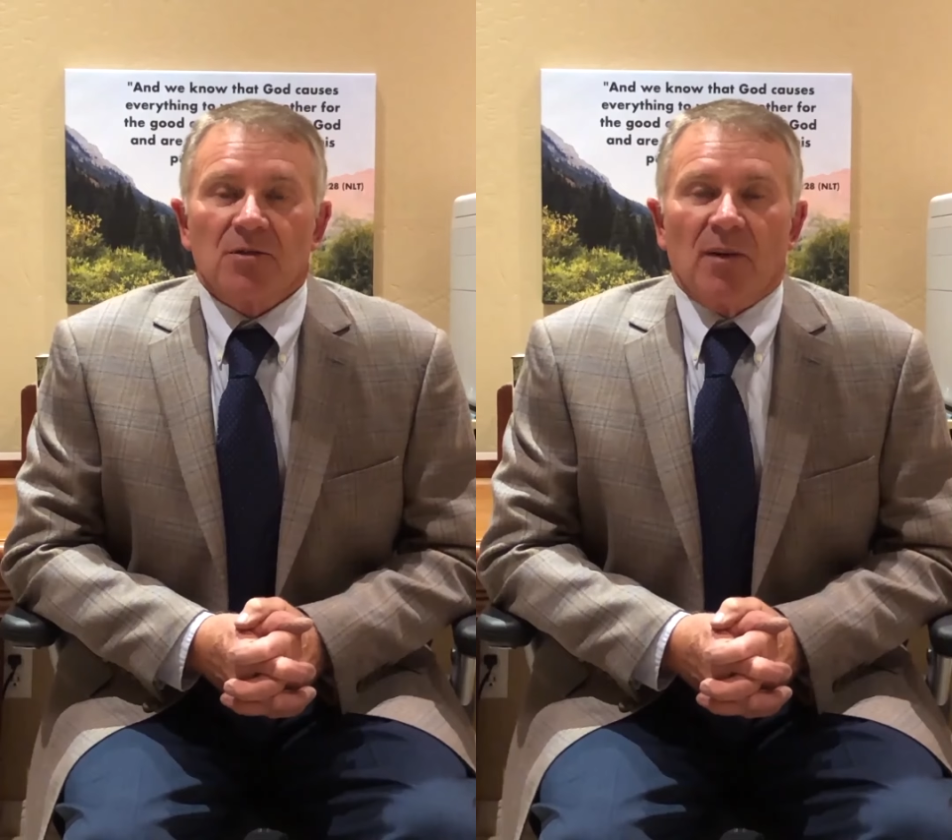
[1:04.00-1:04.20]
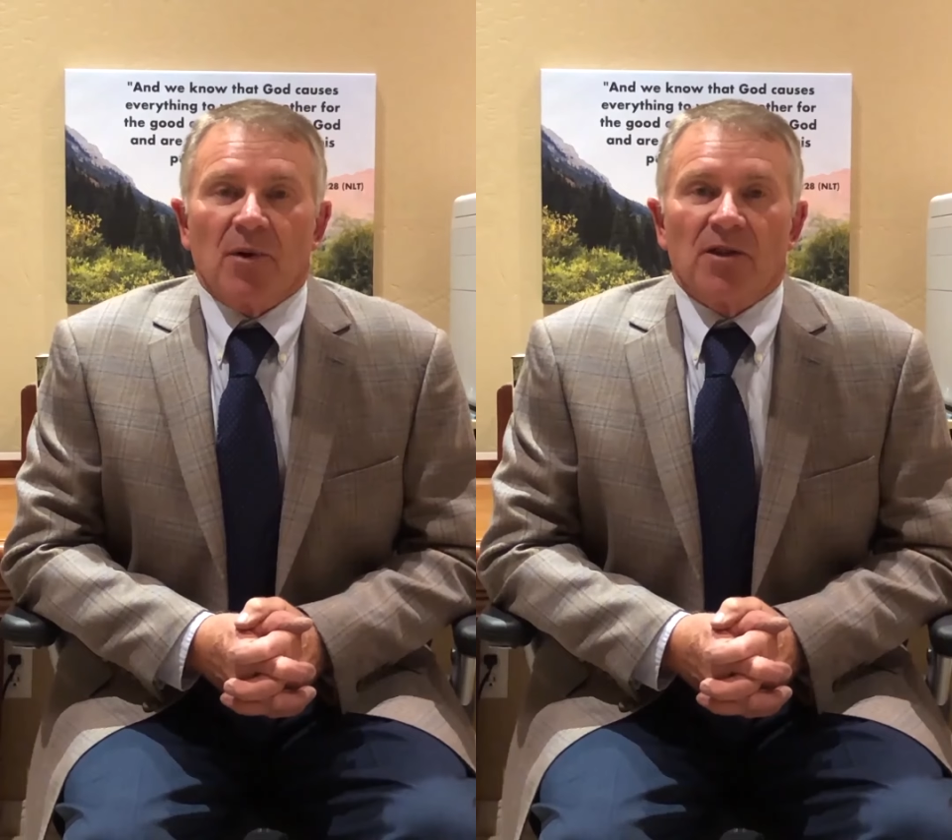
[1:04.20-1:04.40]
to
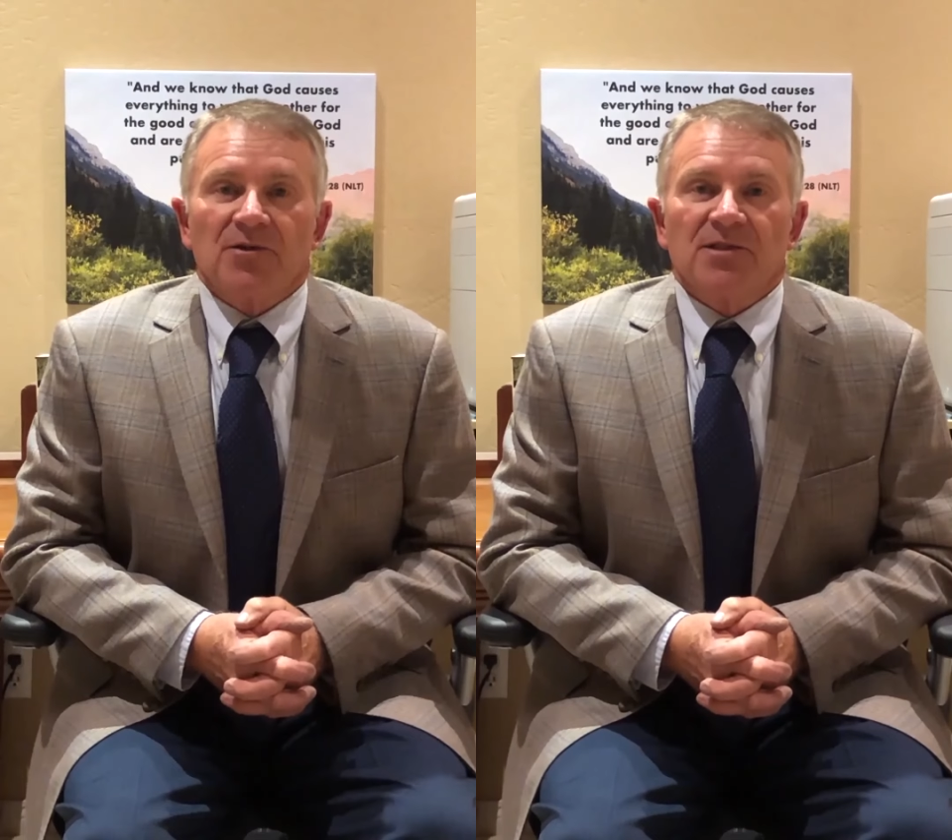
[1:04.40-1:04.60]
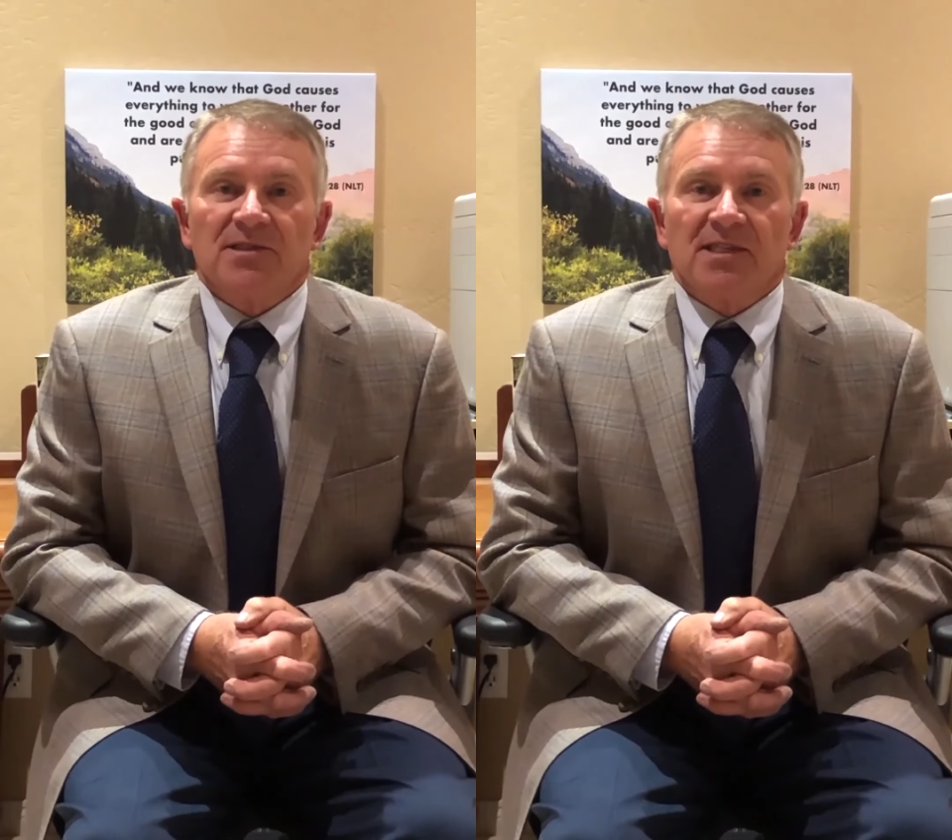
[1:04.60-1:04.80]
my
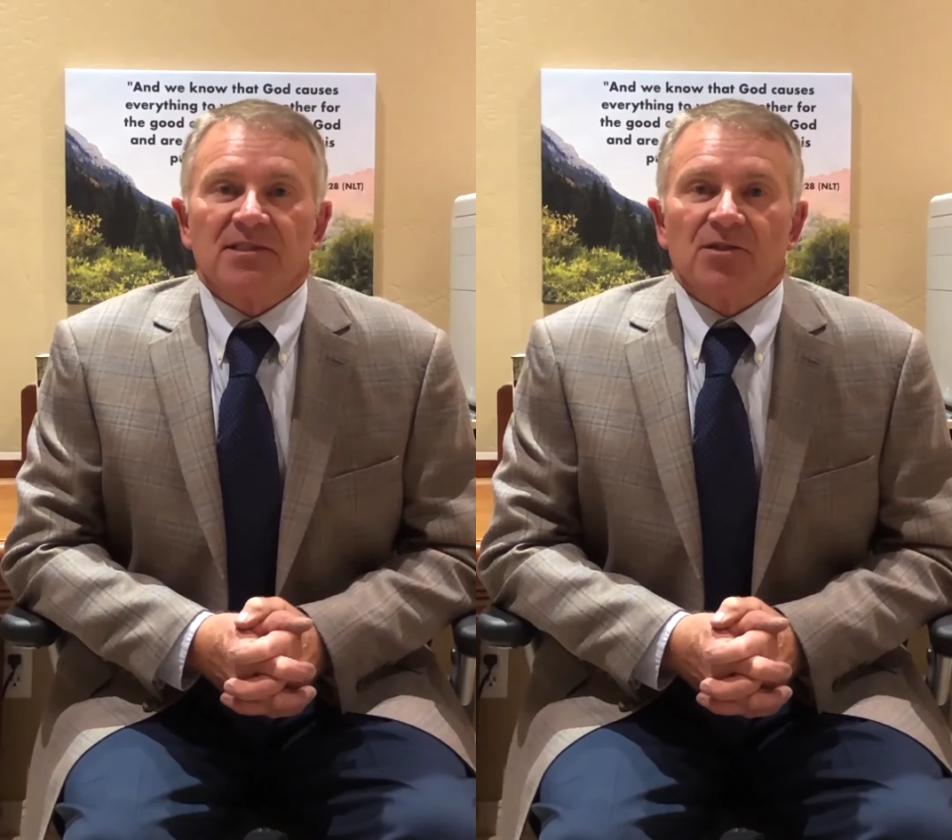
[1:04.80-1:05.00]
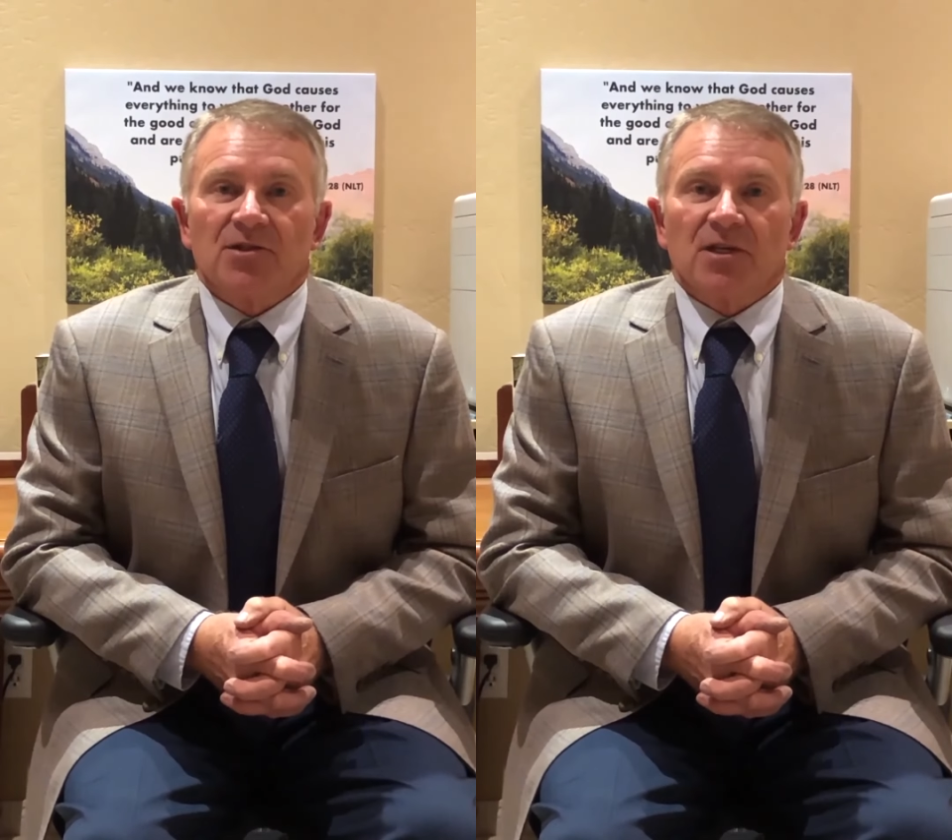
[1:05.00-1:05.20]
brothers and
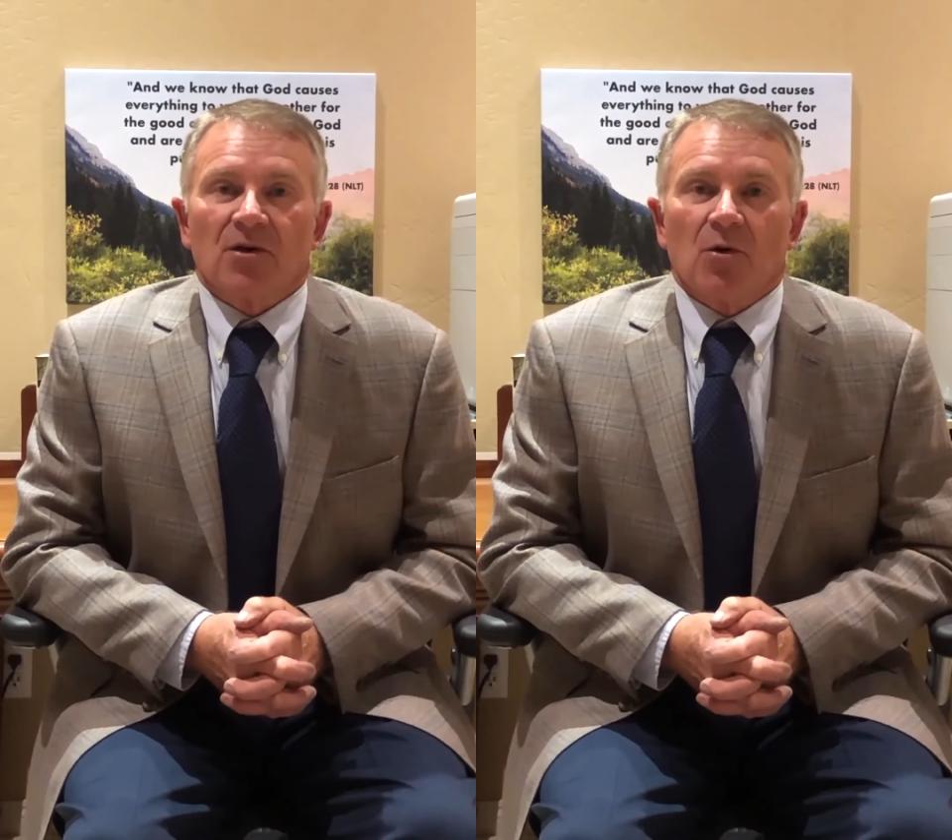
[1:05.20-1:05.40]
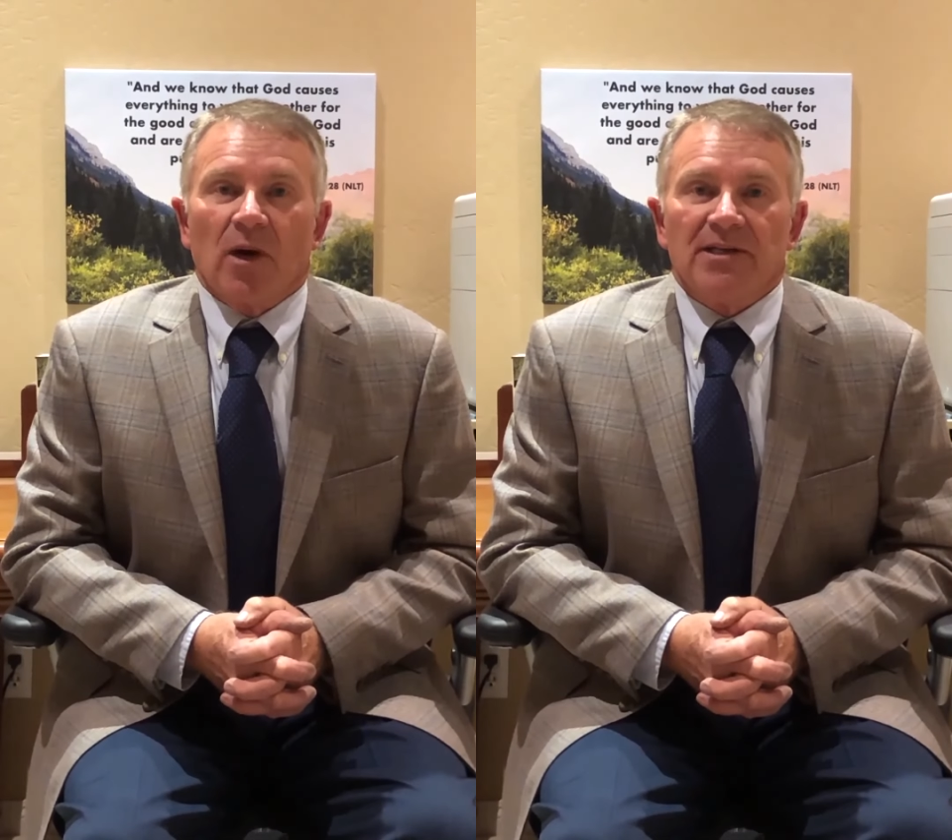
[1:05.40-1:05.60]
sisters in
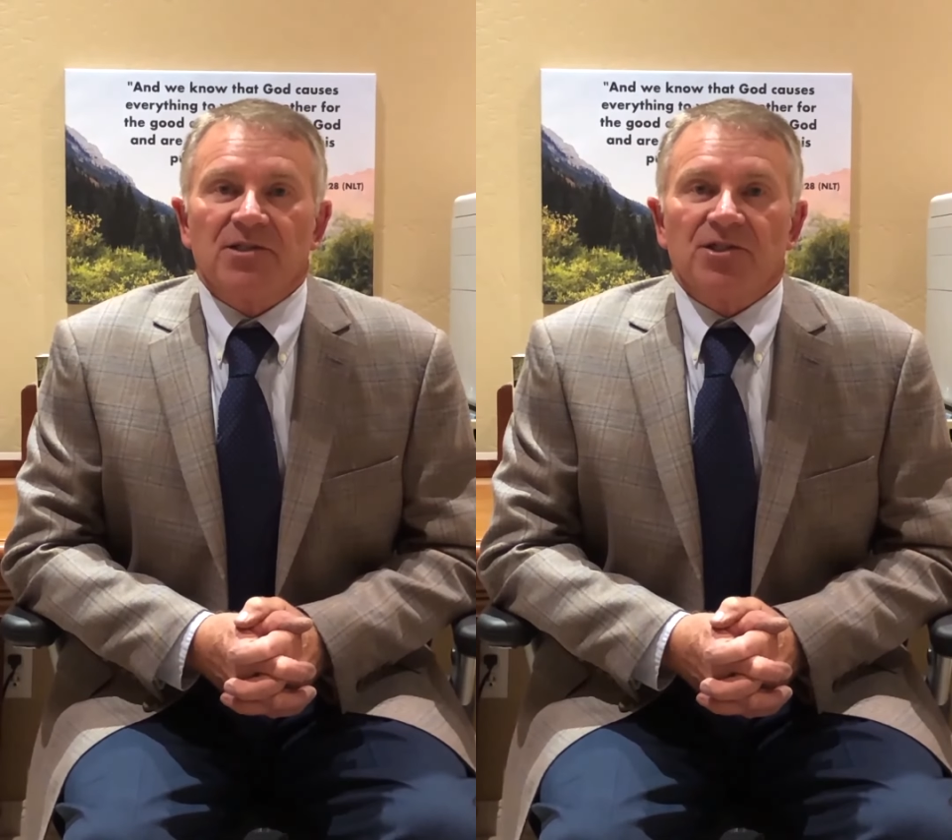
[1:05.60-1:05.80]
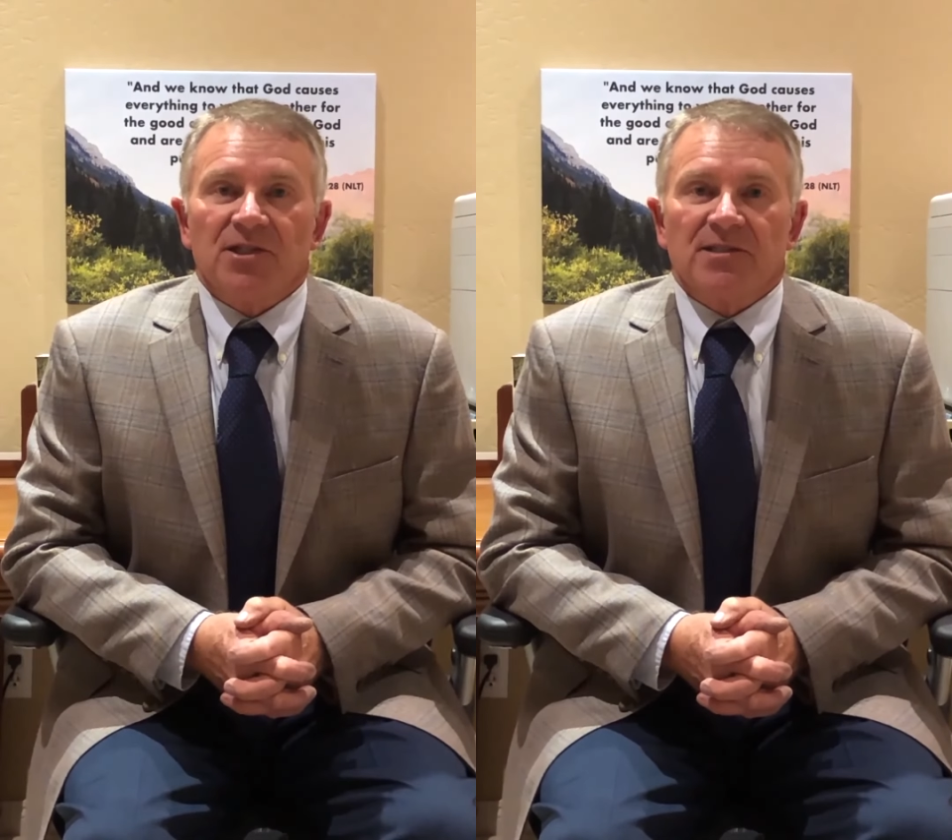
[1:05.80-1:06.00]

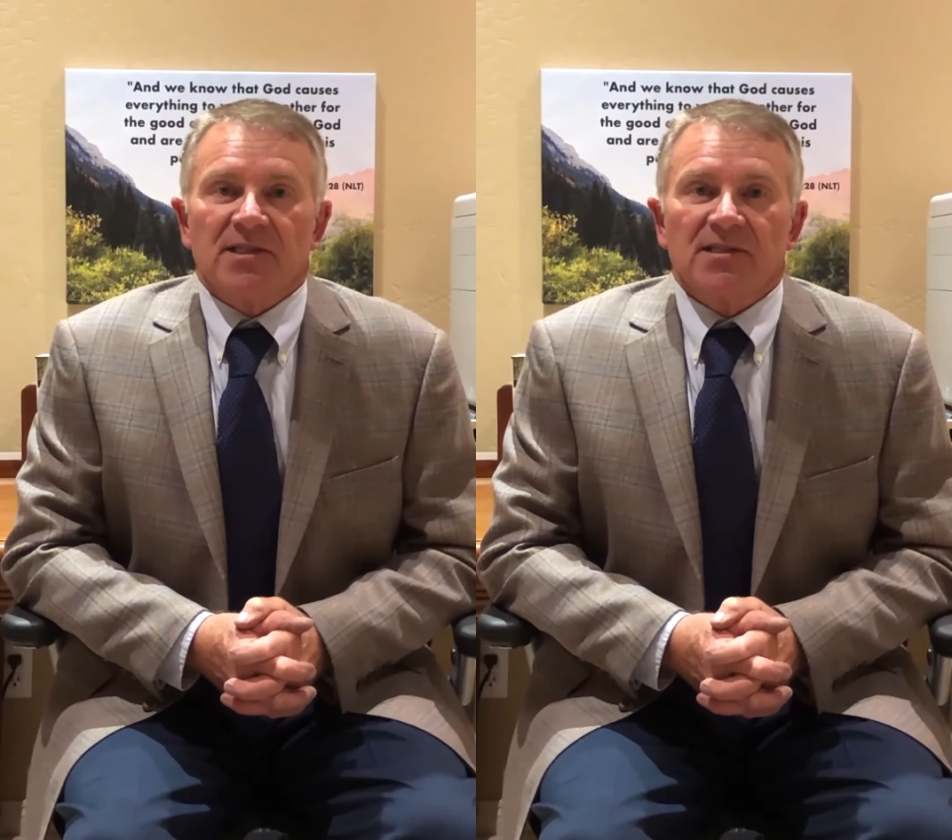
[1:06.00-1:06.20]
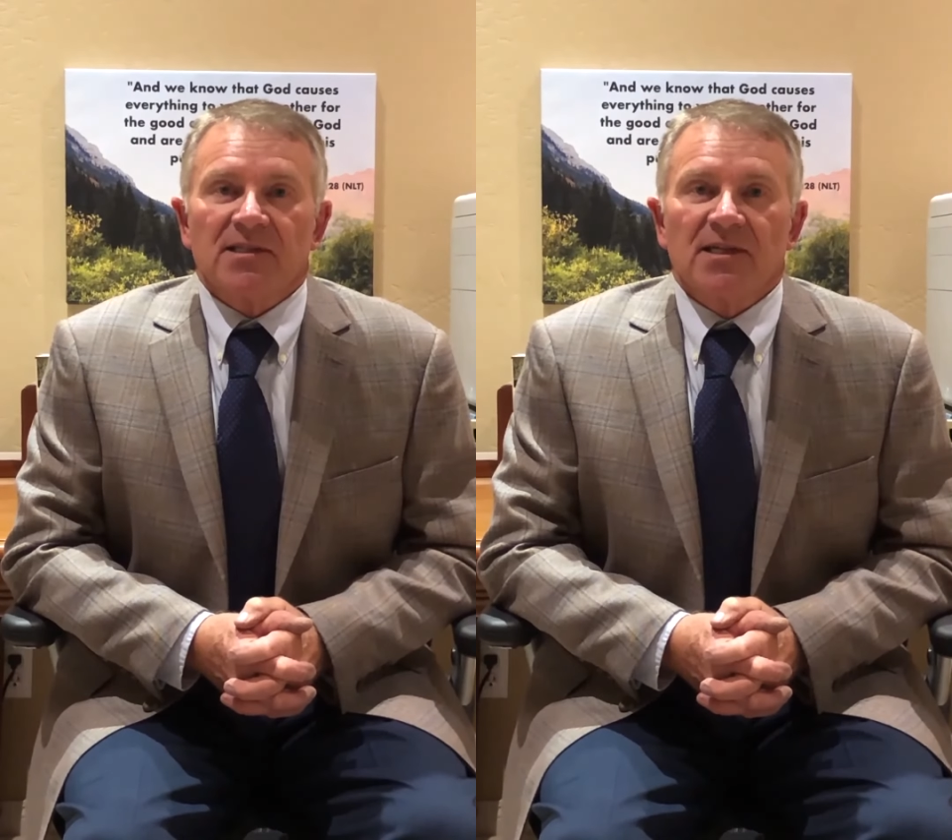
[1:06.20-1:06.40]
Christ
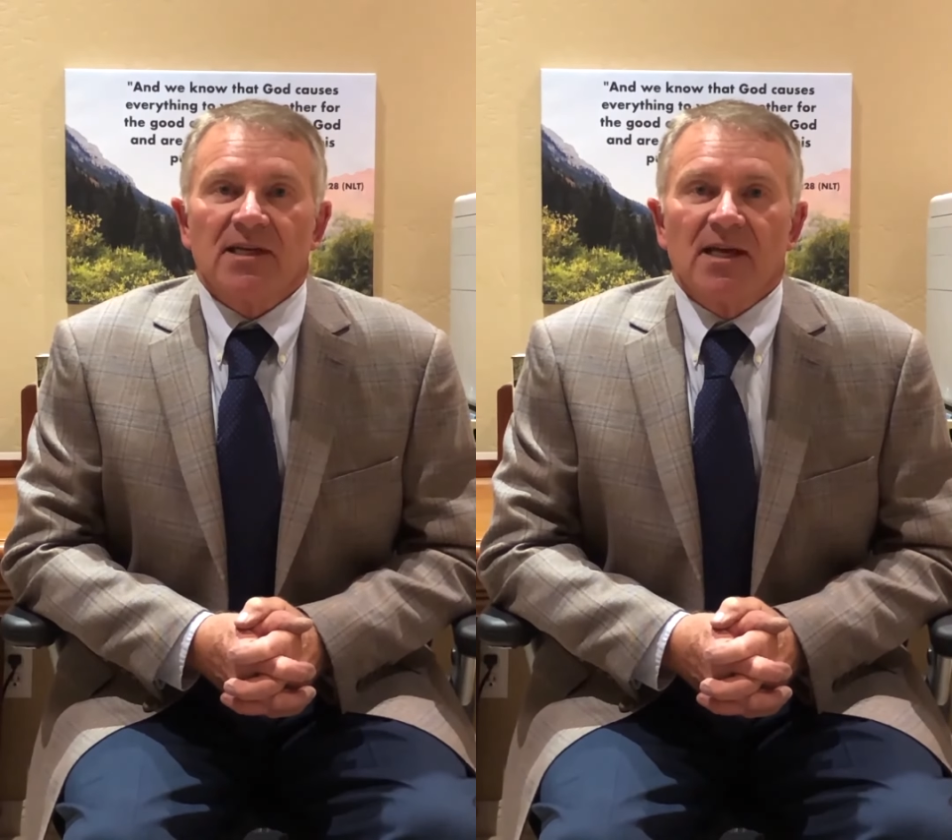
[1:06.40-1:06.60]
Jesus.